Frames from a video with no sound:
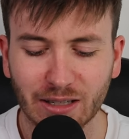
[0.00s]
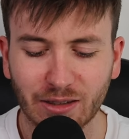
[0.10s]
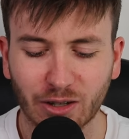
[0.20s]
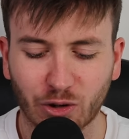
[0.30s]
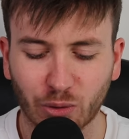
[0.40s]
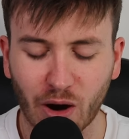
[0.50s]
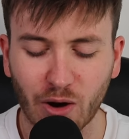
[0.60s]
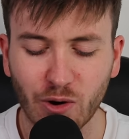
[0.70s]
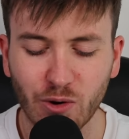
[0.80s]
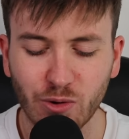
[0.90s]
The
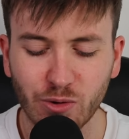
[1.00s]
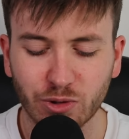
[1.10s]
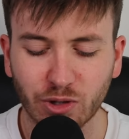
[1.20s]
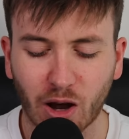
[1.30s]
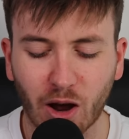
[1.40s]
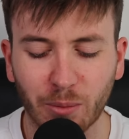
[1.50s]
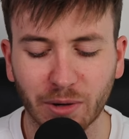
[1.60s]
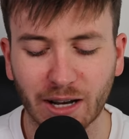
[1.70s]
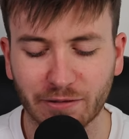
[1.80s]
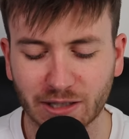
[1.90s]
Crows. I'm going
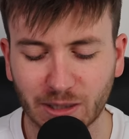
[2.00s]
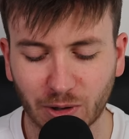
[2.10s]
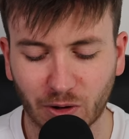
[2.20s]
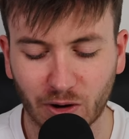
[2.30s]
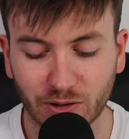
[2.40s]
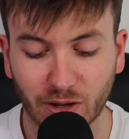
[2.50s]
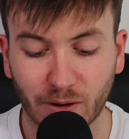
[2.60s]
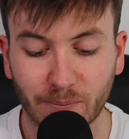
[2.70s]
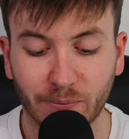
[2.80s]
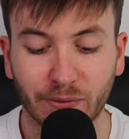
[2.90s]
to have to tip the Crows though.
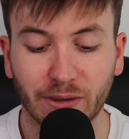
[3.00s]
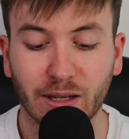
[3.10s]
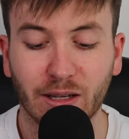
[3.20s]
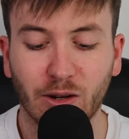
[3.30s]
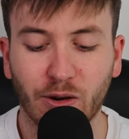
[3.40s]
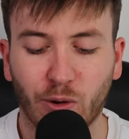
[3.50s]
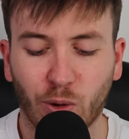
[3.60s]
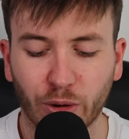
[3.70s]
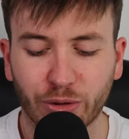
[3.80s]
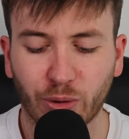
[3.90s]

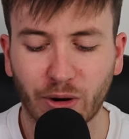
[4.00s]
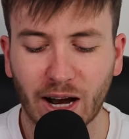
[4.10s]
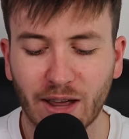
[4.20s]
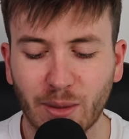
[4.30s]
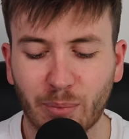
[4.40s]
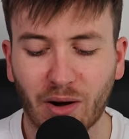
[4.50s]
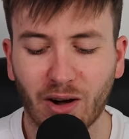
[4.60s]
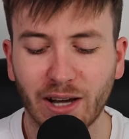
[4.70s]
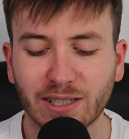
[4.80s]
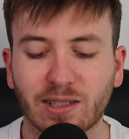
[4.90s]
Hawthorn and the
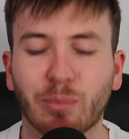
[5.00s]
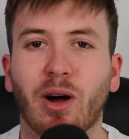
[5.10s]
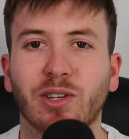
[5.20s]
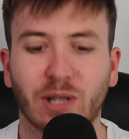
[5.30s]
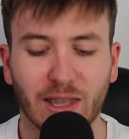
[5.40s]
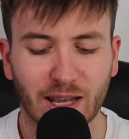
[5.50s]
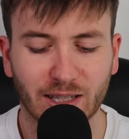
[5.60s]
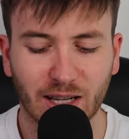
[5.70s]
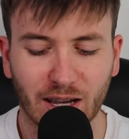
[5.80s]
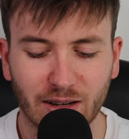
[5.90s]
Pies. The Pies will get
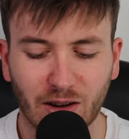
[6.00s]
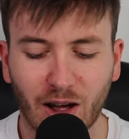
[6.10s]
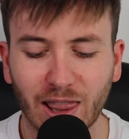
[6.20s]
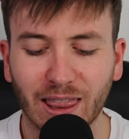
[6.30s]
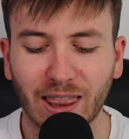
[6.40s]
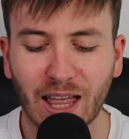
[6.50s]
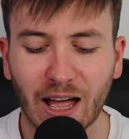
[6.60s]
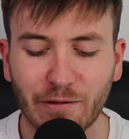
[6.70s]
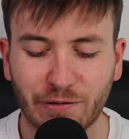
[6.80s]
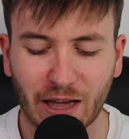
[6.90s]
that done. I
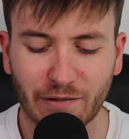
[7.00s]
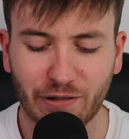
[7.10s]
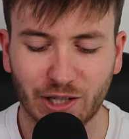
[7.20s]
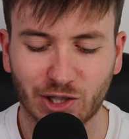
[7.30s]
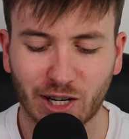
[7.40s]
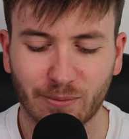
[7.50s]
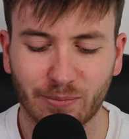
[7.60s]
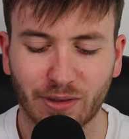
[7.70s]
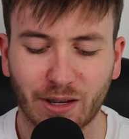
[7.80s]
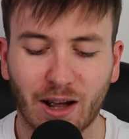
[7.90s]
love that fixture.
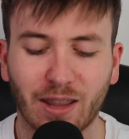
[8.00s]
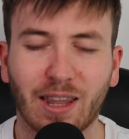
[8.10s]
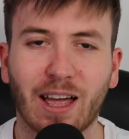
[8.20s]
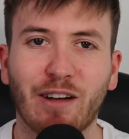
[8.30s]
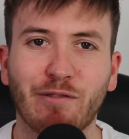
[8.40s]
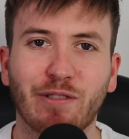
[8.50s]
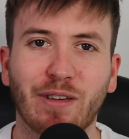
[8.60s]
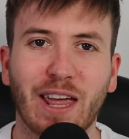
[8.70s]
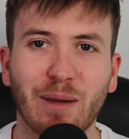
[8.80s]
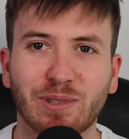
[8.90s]
I love
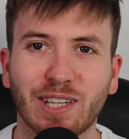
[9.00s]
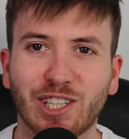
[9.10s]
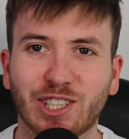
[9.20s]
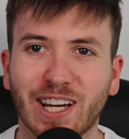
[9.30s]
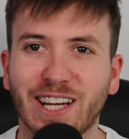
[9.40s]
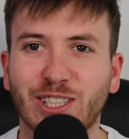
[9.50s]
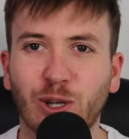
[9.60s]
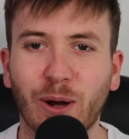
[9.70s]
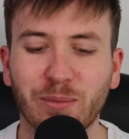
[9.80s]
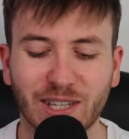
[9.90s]
MCG, two
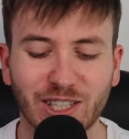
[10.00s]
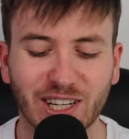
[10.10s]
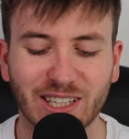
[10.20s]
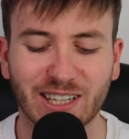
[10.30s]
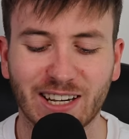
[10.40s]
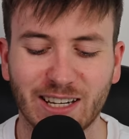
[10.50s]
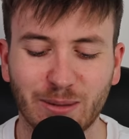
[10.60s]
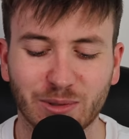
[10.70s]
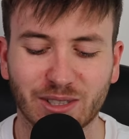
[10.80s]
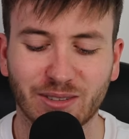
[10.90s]
MCG
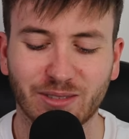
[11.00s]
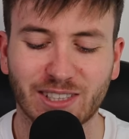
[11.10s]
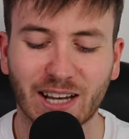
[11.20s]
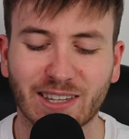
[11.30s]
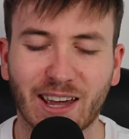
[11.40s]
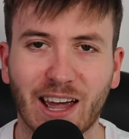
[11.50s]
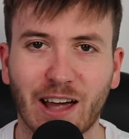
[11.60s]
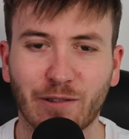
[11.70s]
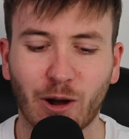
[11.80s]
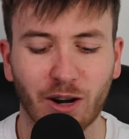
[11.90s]
teams. Saturday
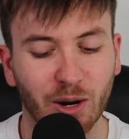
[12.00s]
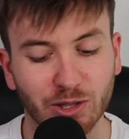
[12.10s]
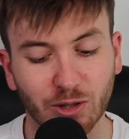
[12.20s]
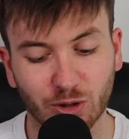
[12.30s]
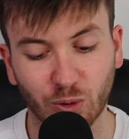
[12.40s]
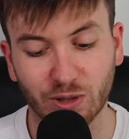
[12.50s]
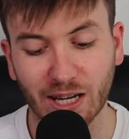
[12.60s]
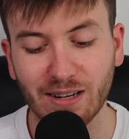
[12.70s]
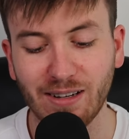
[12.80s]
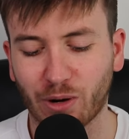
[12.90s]
Arvo. I know it's not
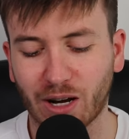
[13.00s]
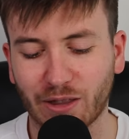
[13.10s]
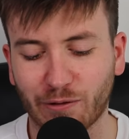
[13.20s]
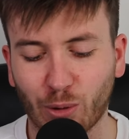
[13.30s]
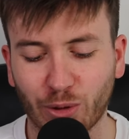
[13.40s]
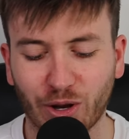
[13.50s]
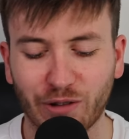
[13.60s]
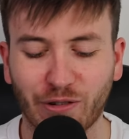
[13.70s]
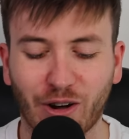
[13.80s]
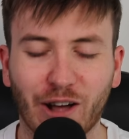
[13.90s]
2:10. The
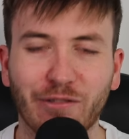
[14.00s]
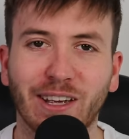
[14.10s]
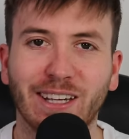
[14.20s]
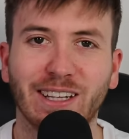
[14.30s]
4:35.